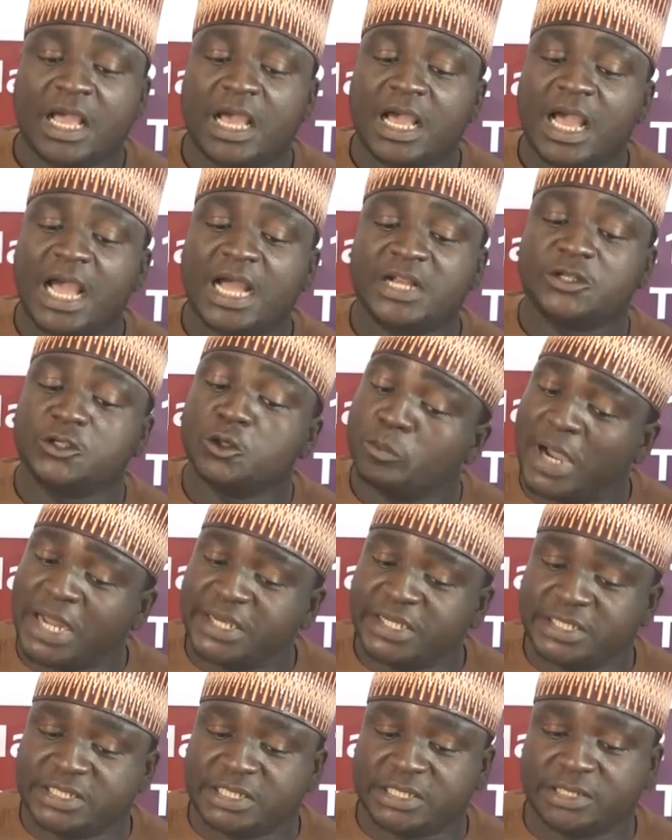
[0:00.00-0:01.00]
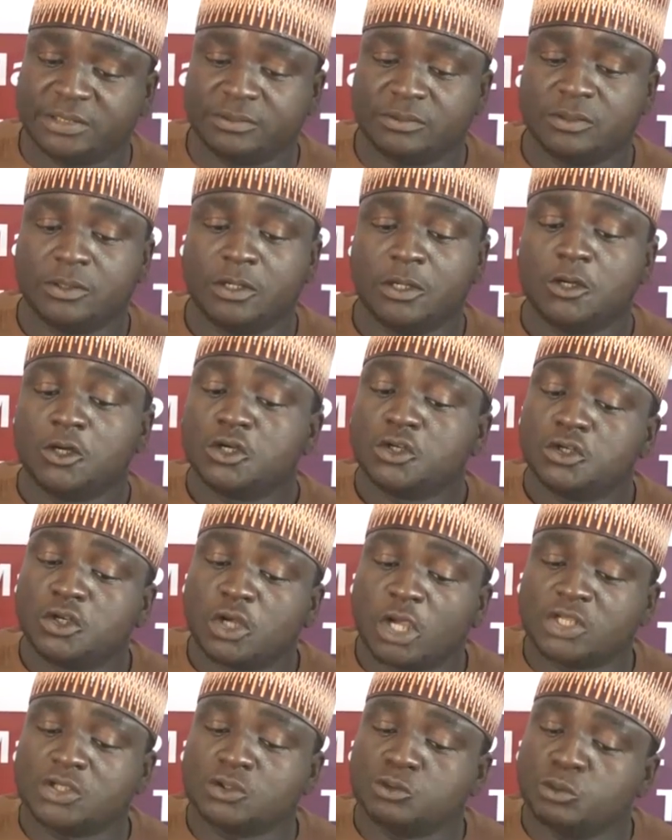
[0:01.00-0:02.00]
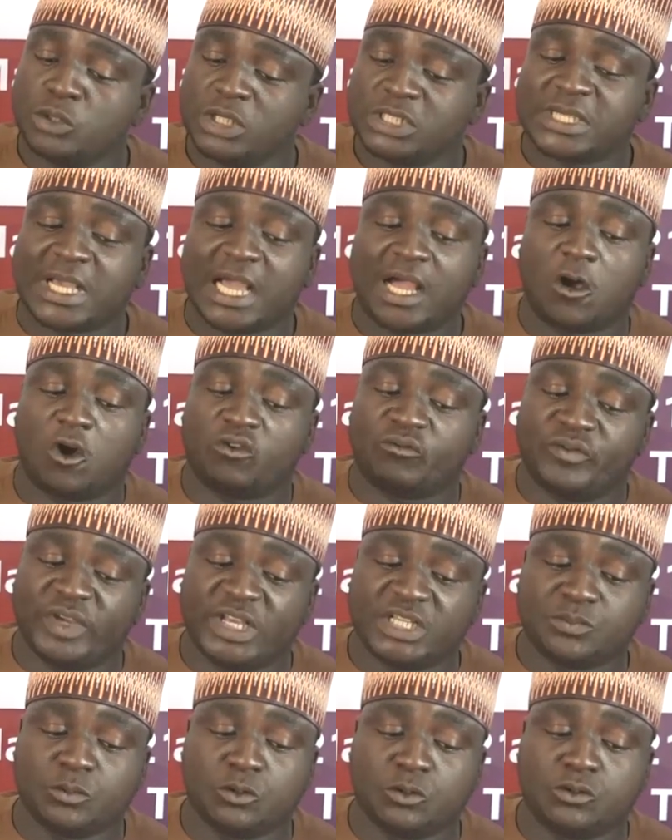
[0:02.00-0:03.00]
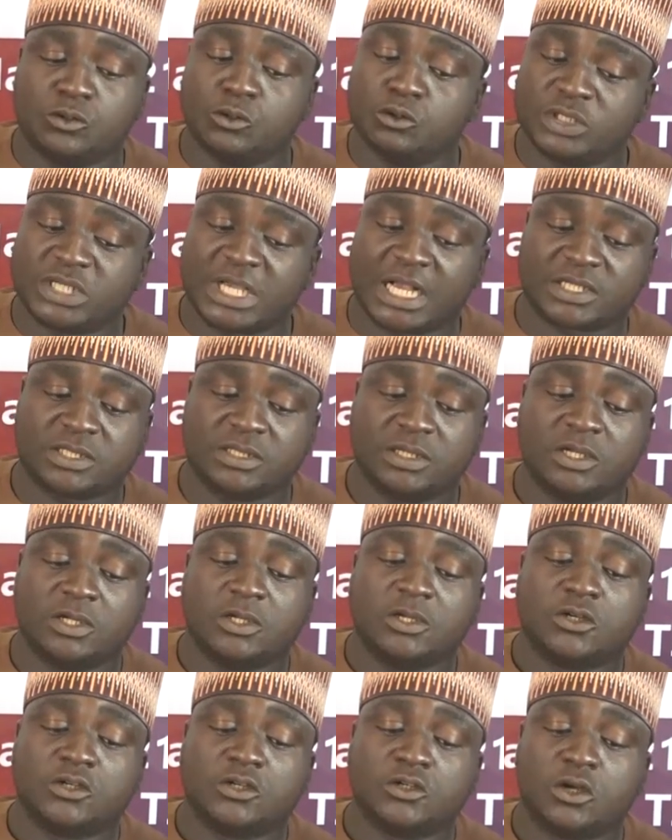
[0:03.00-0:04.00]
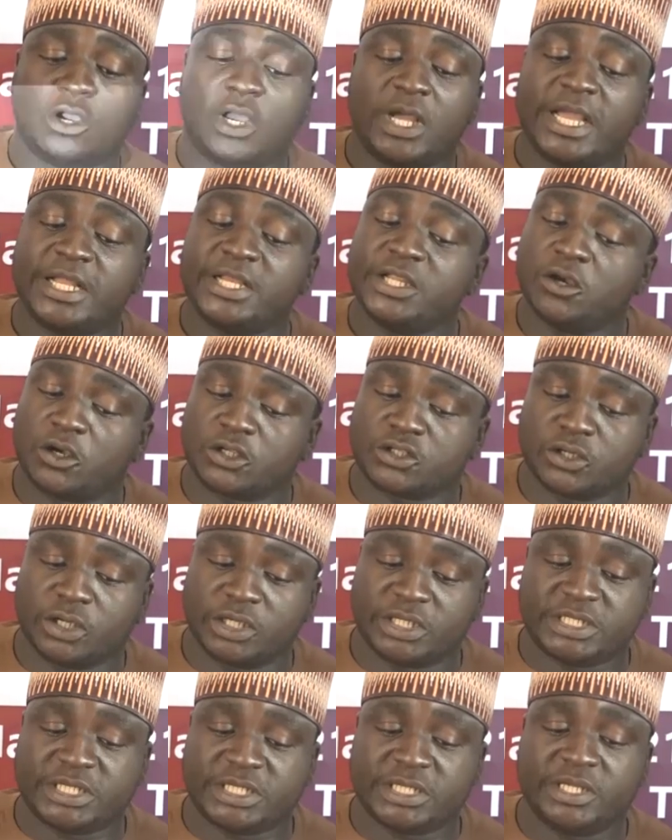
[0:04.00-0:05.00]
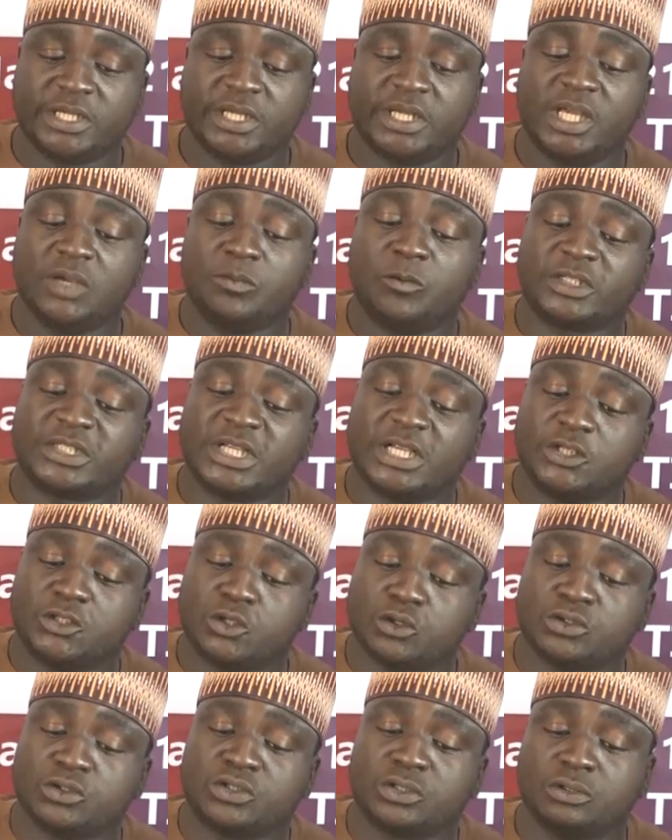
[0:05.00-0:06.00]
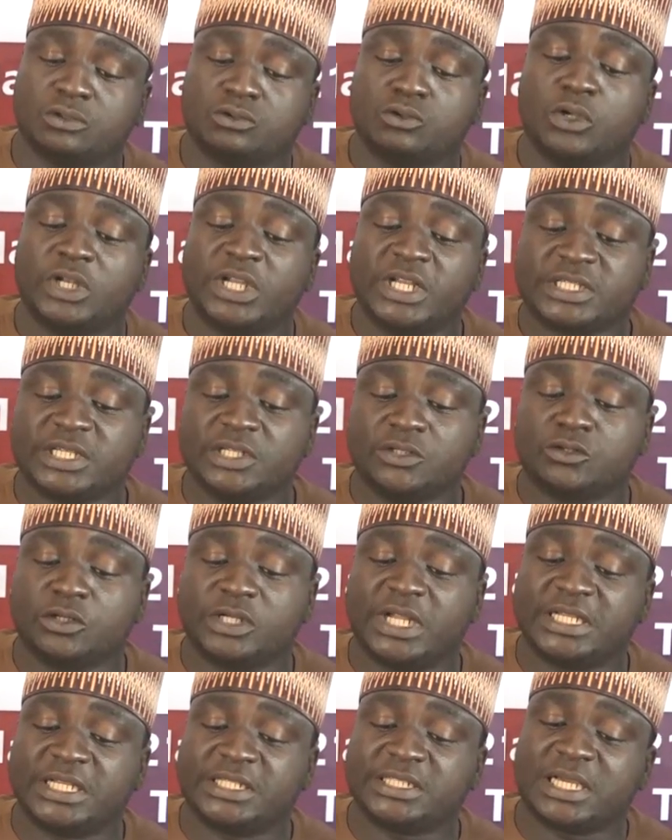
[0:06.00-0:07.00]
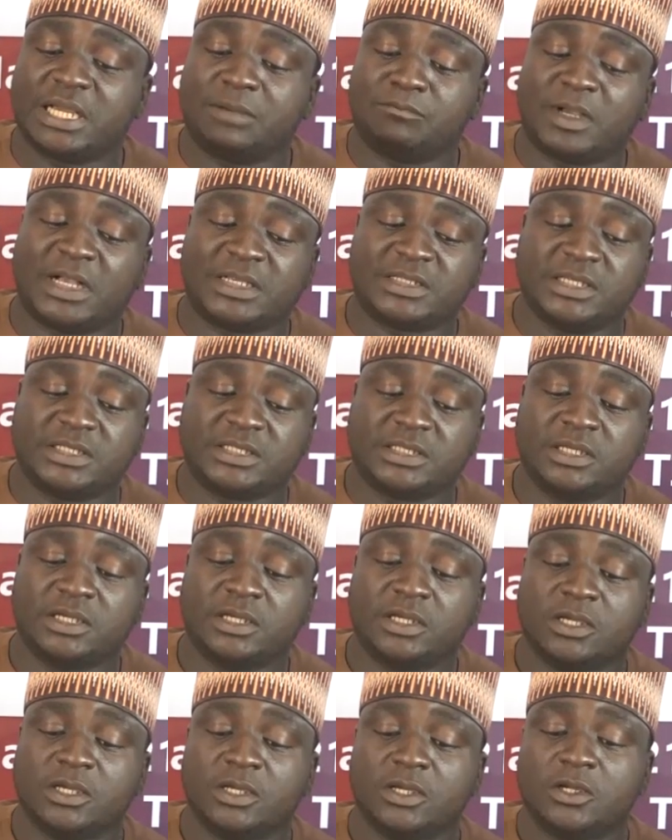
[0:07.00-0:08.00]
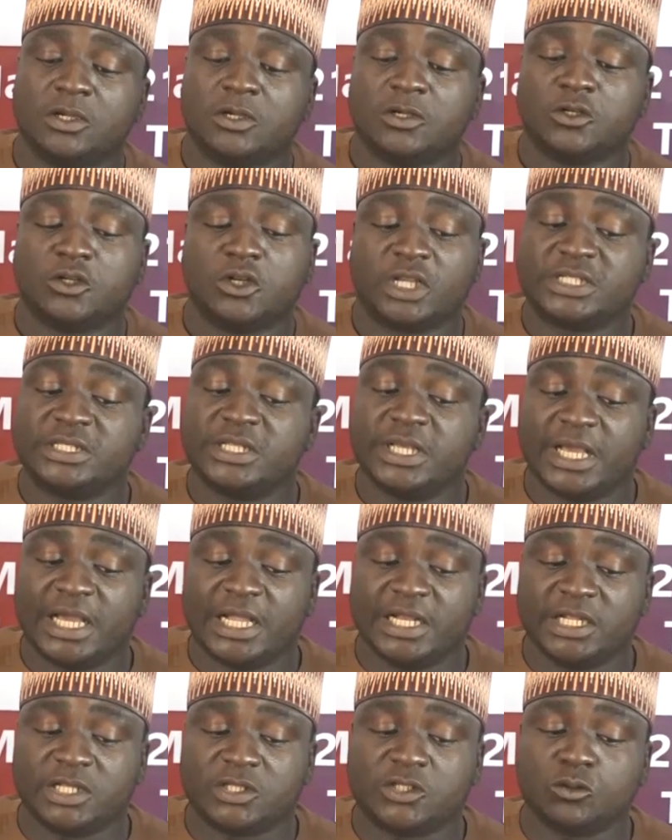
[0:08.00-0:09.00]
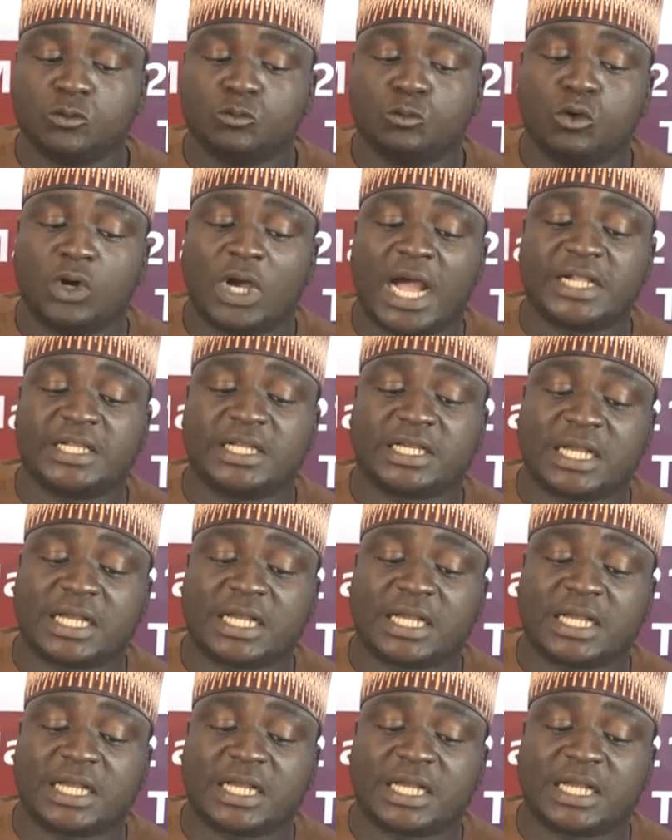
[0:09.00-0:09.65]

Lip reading: and humanity, not Twitter or Facebook users, nor any authority. He must then choose to listen to Nigerian masses, not the elite, who are